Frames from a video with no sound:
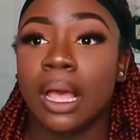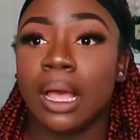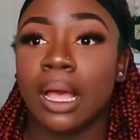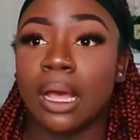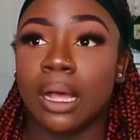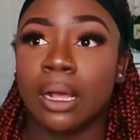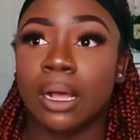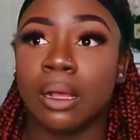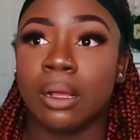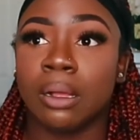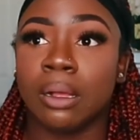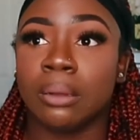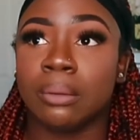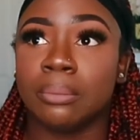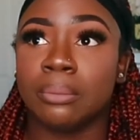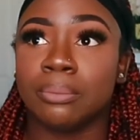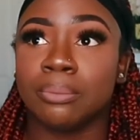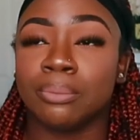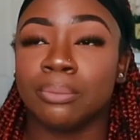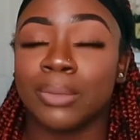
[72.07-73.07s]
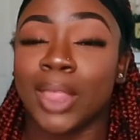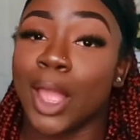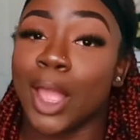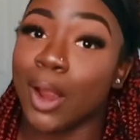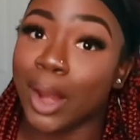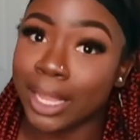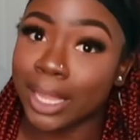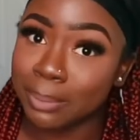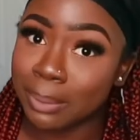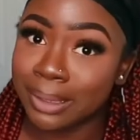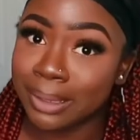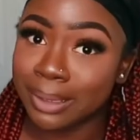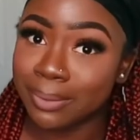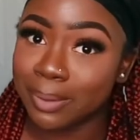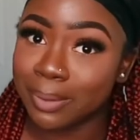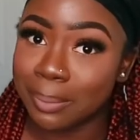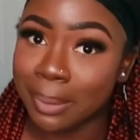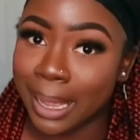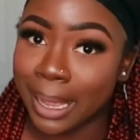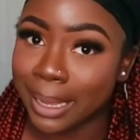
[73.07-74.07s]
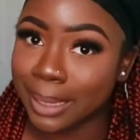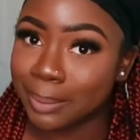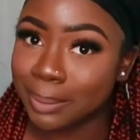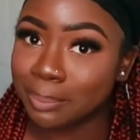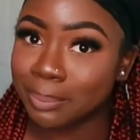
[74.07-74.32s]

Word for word: um they are expensive to buy